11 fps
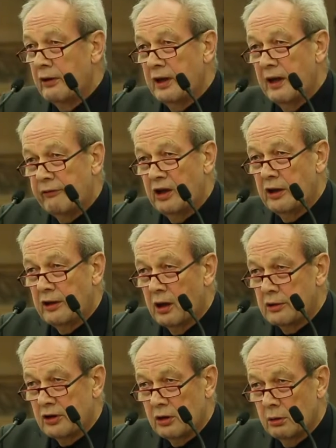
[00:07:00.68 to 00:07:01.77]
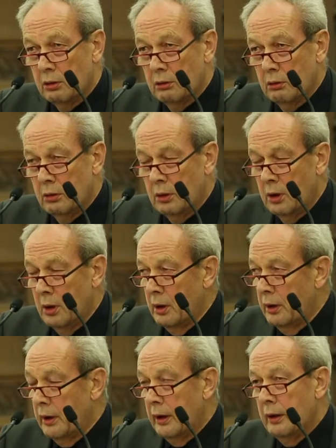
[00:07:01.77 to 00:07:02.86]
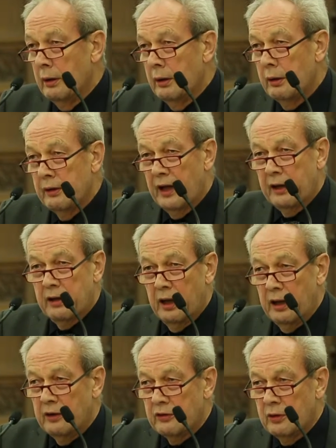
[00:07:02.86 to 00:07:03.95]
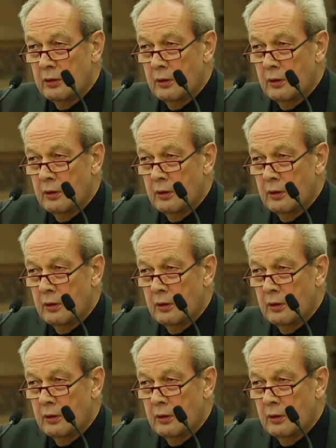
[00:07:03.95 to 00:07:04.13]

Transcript: the definite article in that case.